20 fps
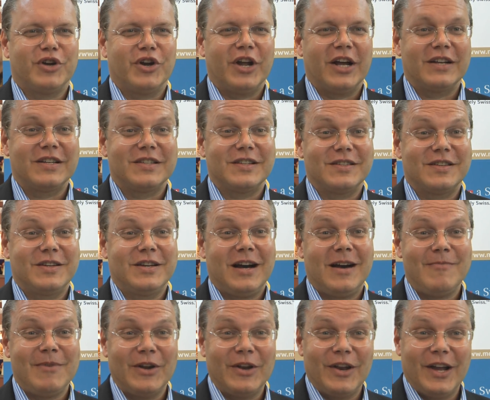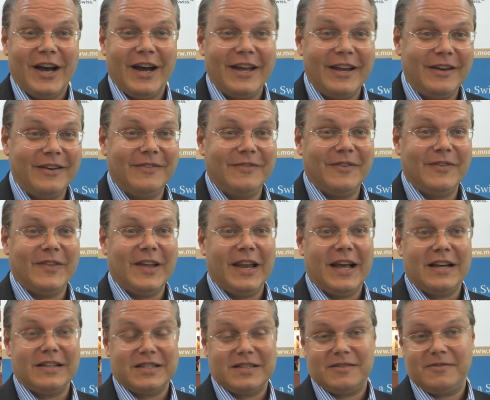products come online in the
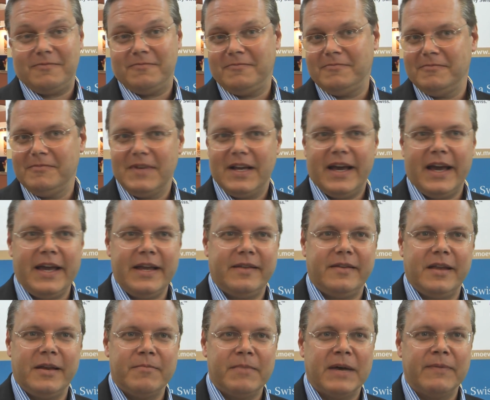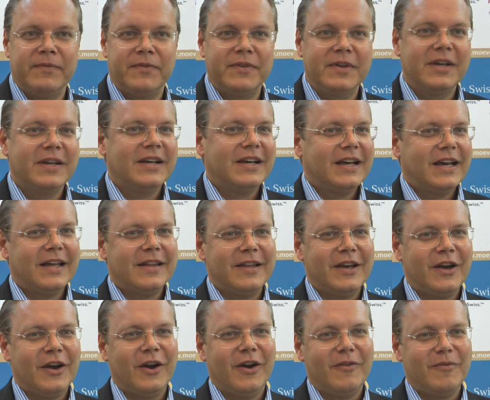last 18 months, and
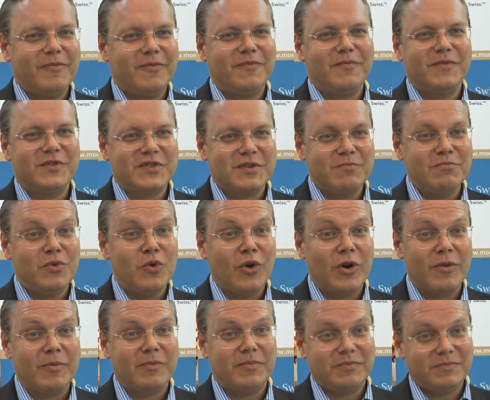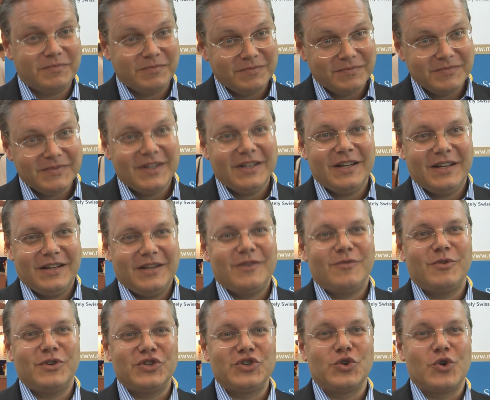there are some more
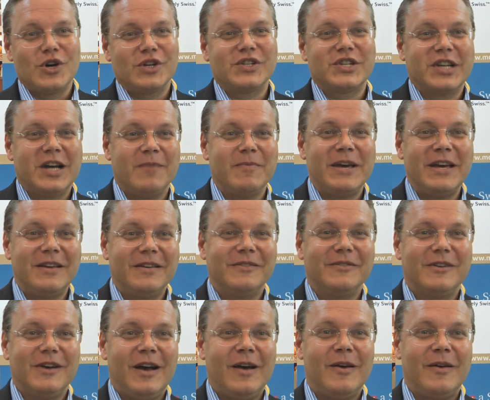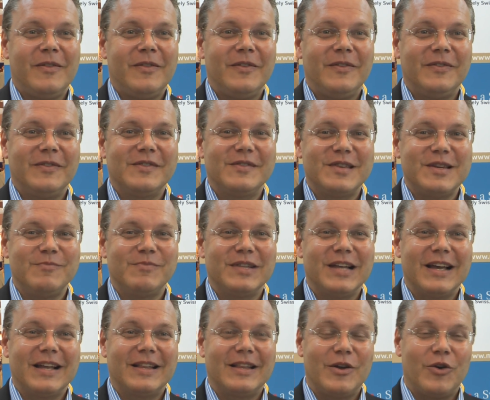resorts coming, and seems
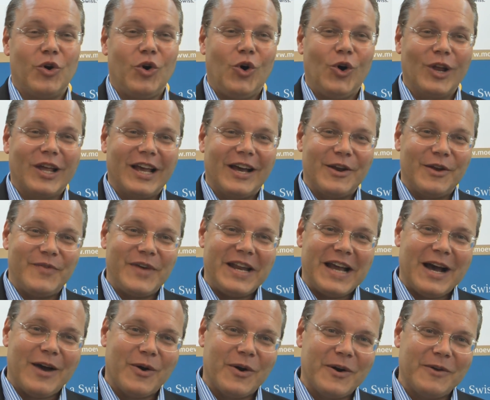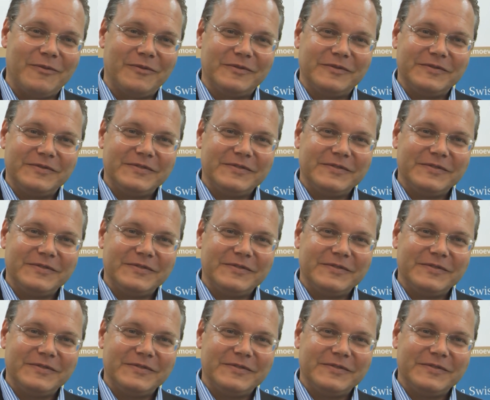like they're all kind of in our